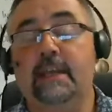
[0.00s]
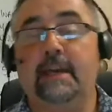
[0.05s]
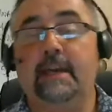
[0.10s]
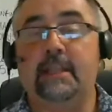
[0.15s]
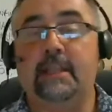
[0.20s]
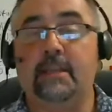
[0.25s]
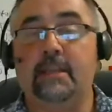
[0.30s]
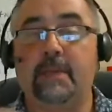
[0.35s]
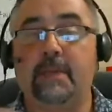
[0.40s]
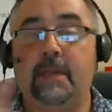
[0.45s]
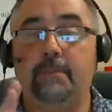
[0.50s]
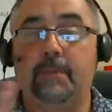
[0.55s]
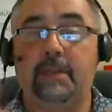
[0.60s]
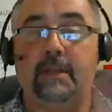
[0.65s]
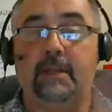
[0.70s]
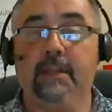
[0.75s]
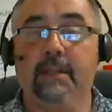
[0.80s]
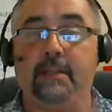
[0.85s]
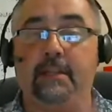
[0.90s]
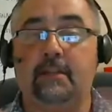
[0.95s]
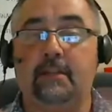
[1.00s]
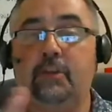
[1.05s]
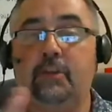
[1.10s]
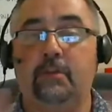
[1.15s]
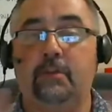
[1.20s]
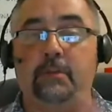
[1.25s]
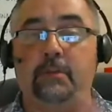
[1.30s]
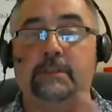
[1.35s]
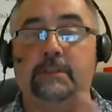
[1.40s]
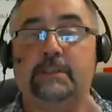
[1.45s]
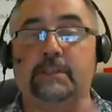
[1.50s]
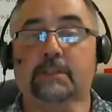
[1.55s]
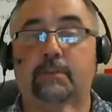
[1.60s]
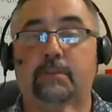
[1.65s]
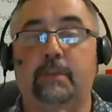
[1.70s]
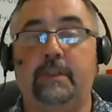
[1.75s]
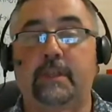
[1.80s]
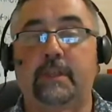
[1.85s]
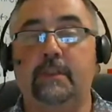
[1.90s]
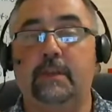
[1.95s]
And there may be little nuances
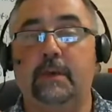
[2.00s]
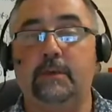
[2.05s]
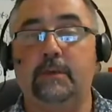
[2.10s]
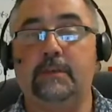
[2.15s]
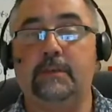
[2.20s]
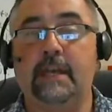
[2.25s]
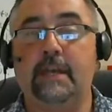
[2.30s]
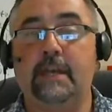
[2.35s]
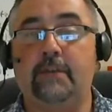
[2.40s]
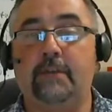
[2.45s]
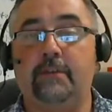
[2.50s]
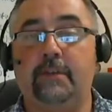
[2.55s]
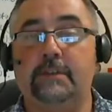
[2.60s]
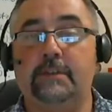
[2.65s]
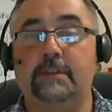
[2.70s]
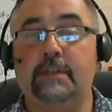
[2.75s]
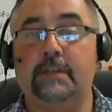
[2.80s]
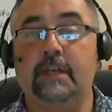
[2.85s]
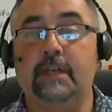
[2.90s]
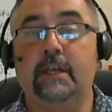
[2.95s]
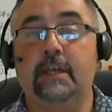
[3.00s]
within those areas.